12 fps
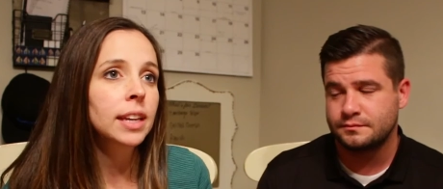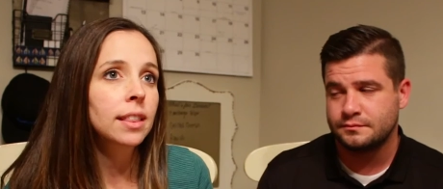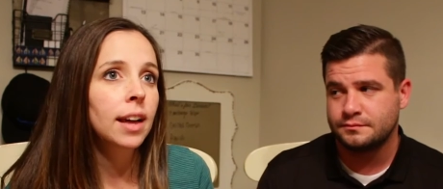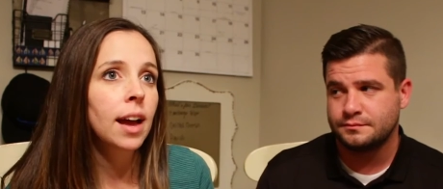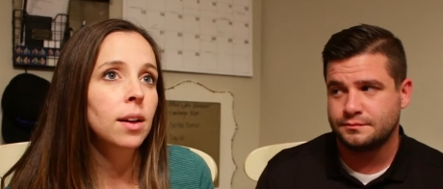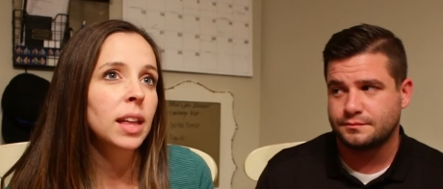
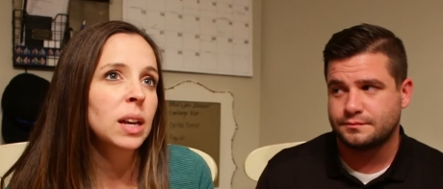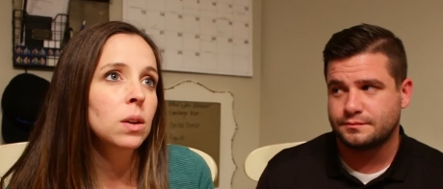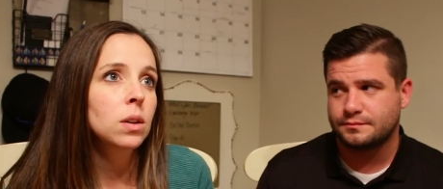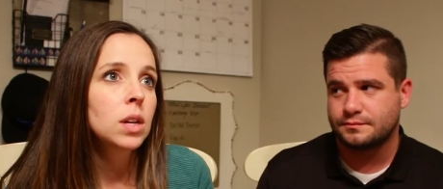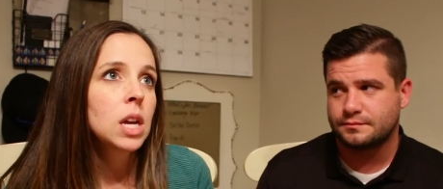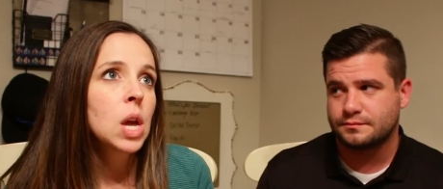Speaker 1: like that.
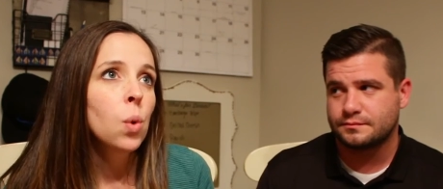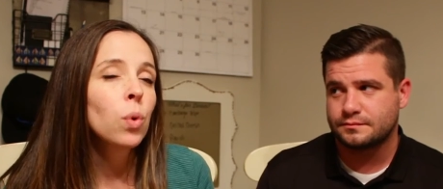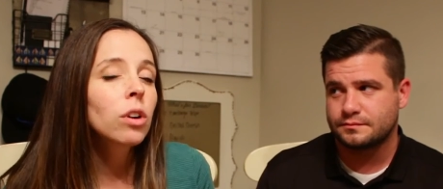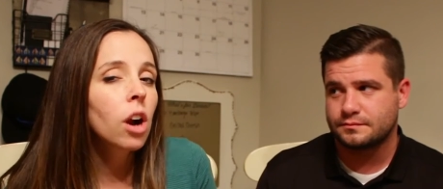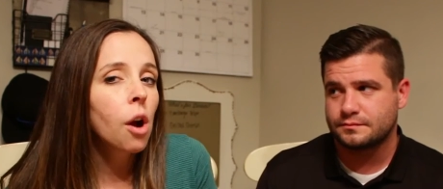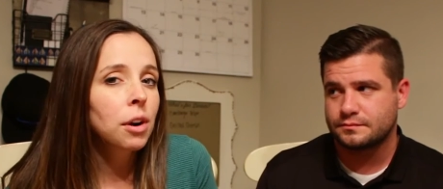Like
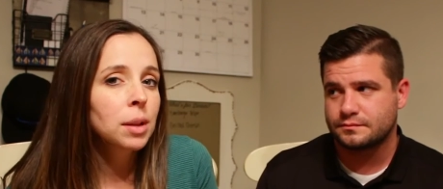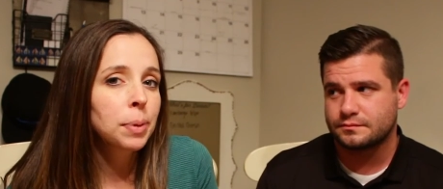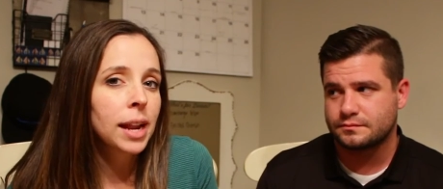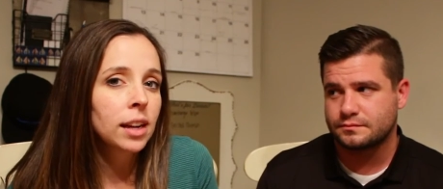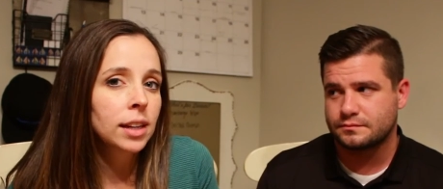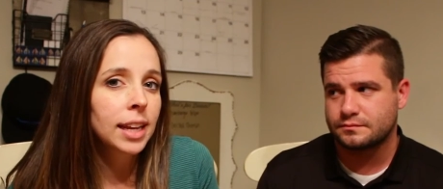we were already
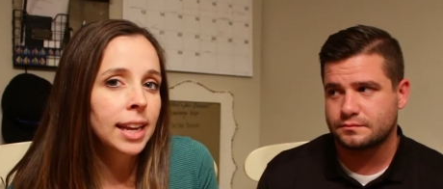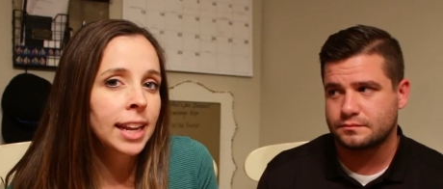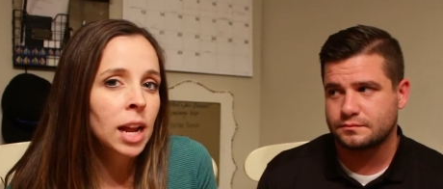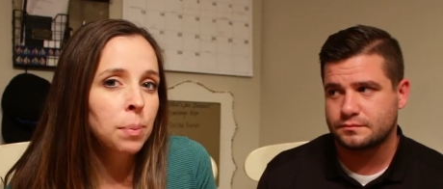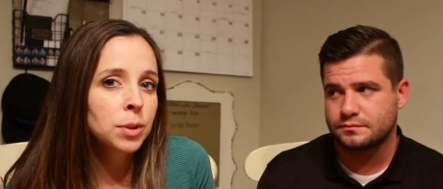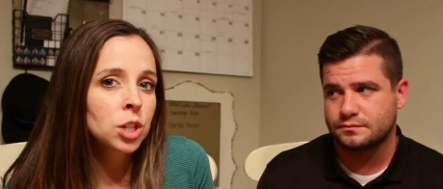planning on
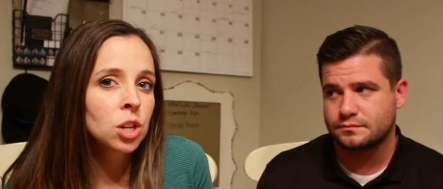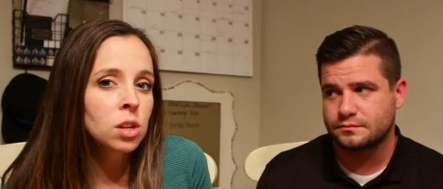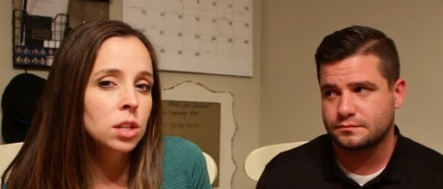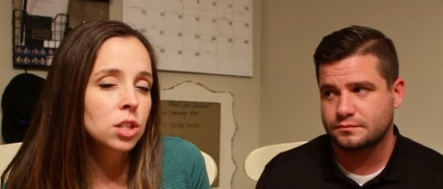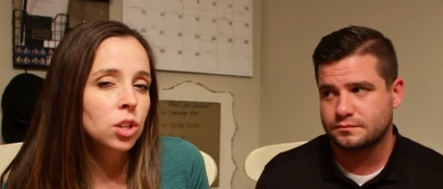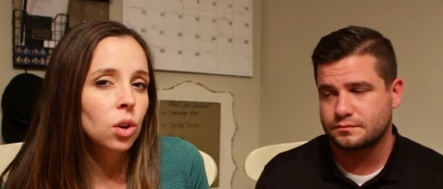getting an
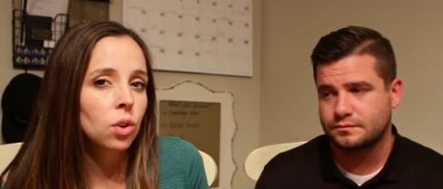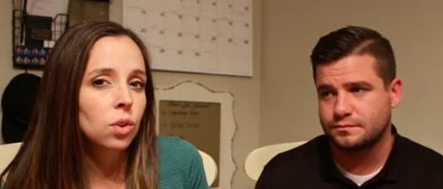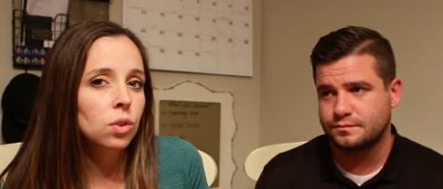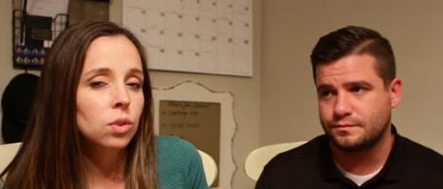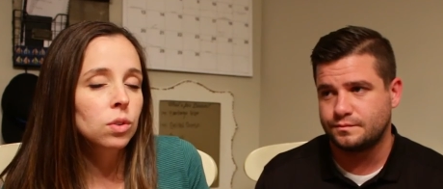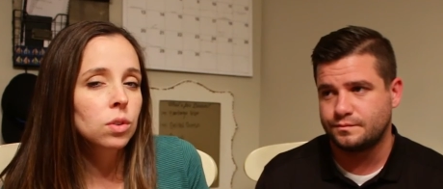epidural, and
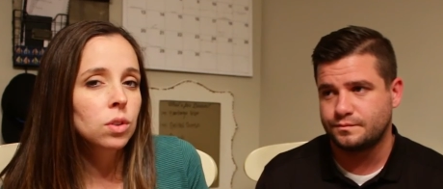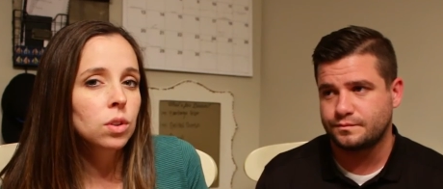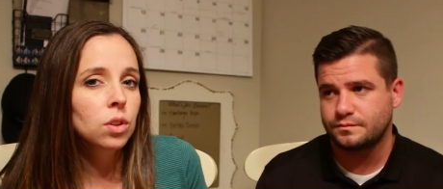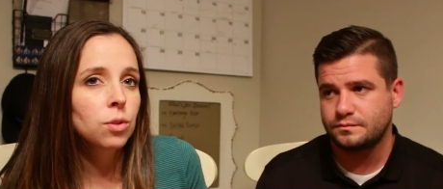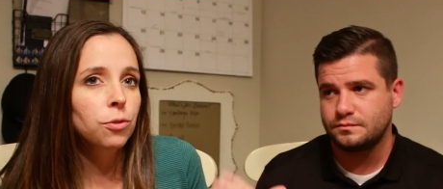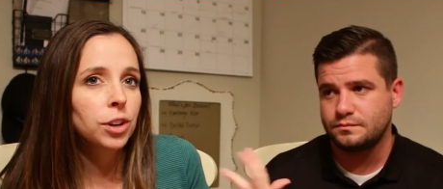so
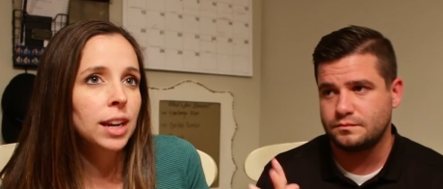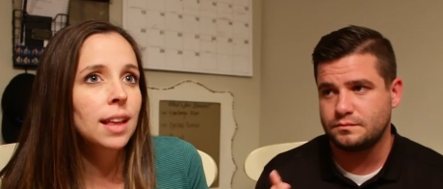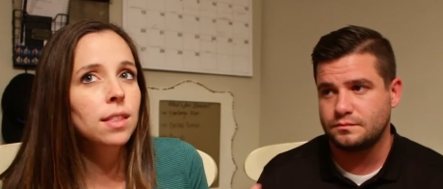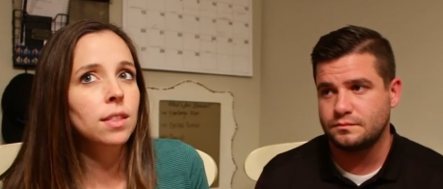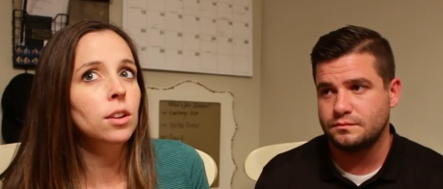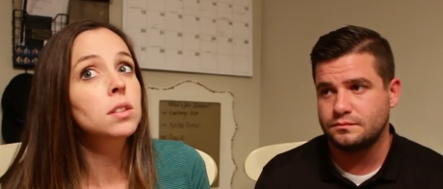you
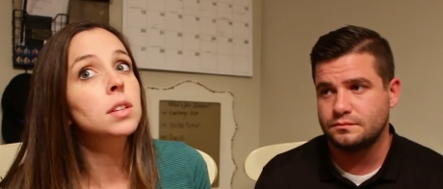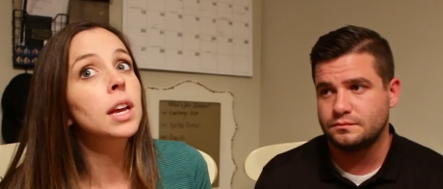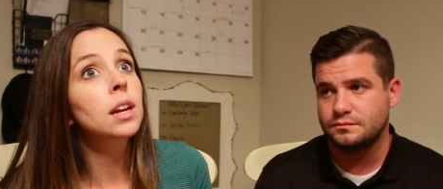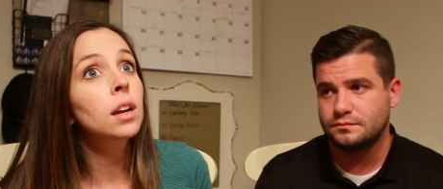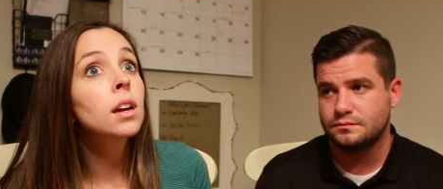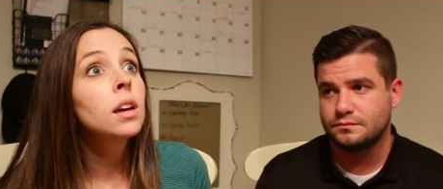forget that there's
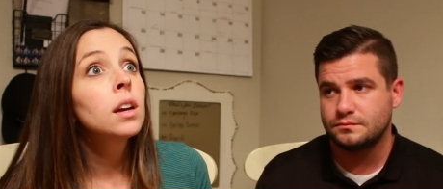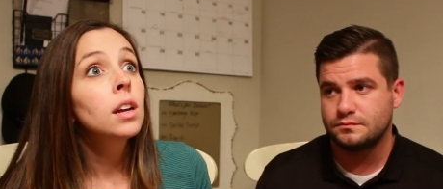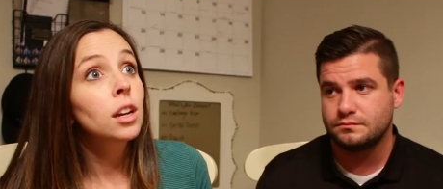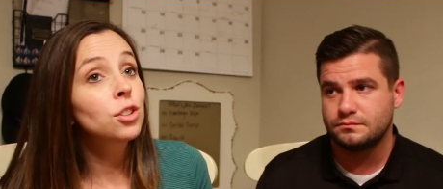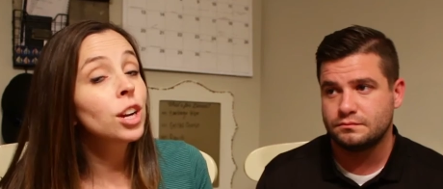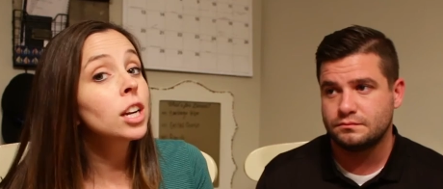like
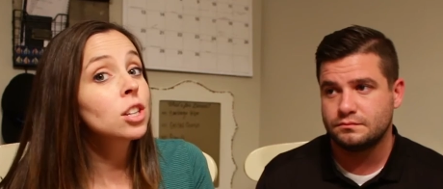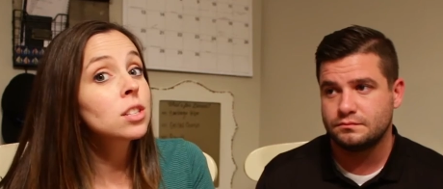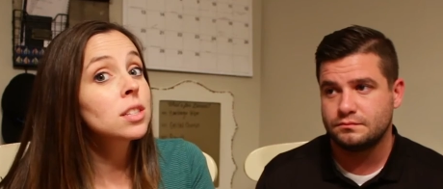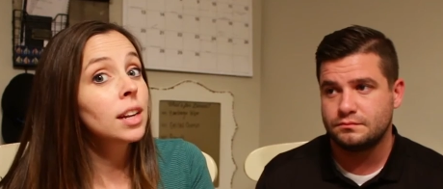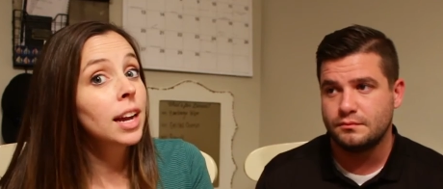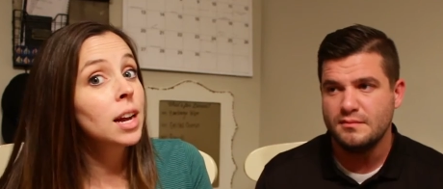
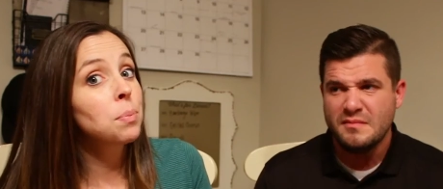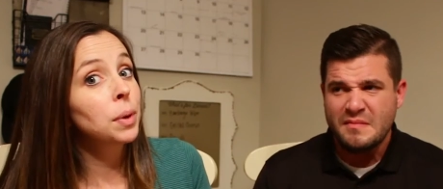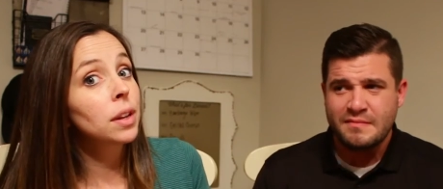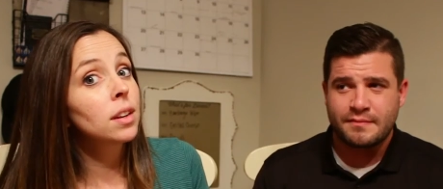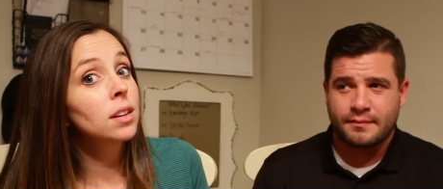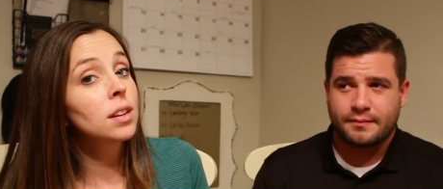contractions that
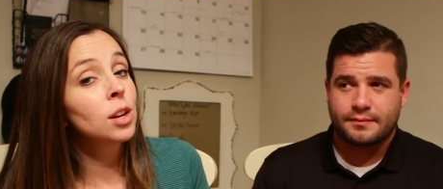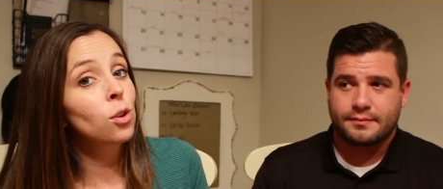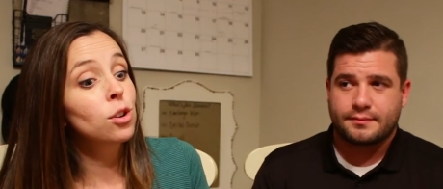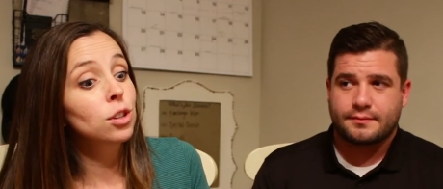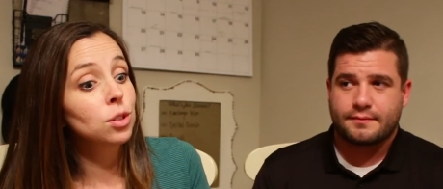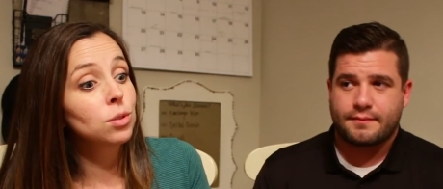happen in
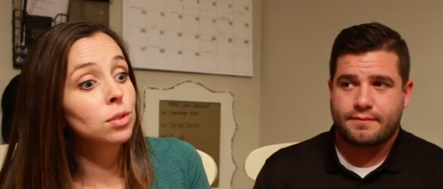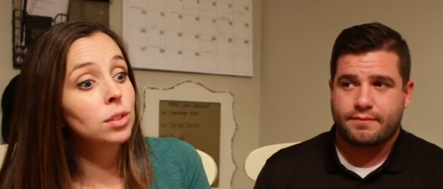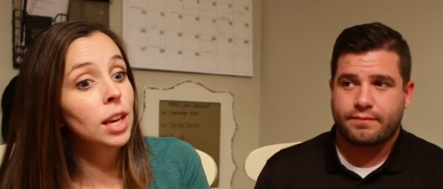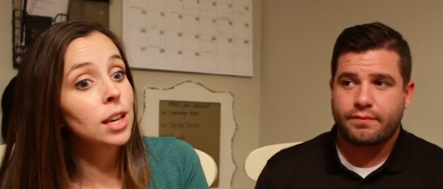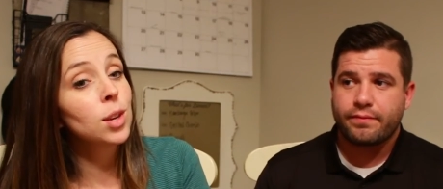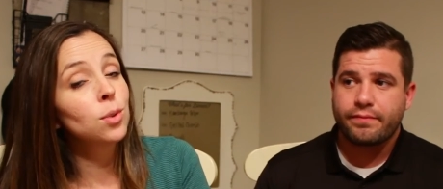order to
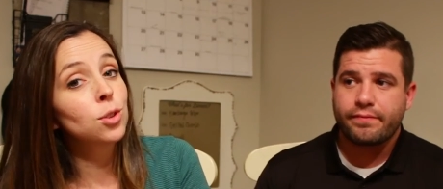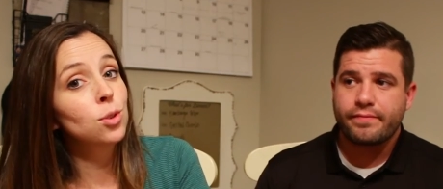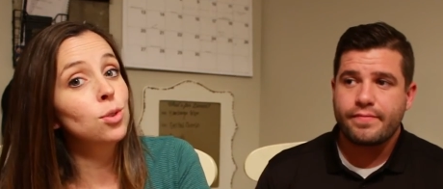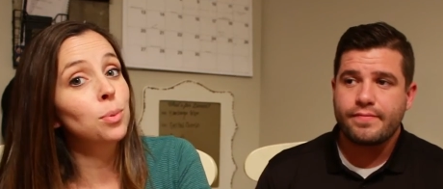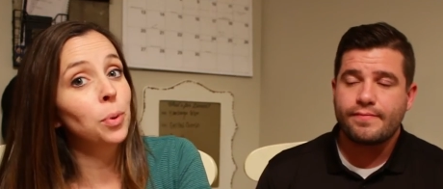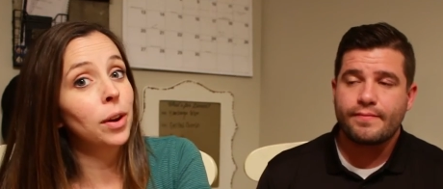get you
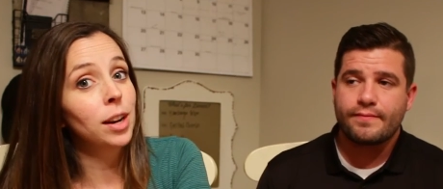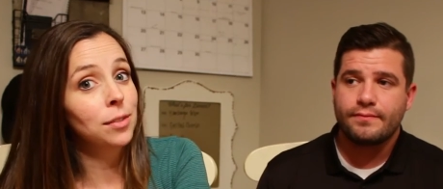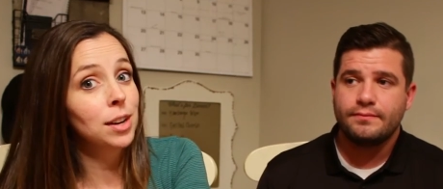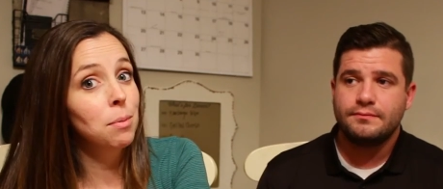to the point of an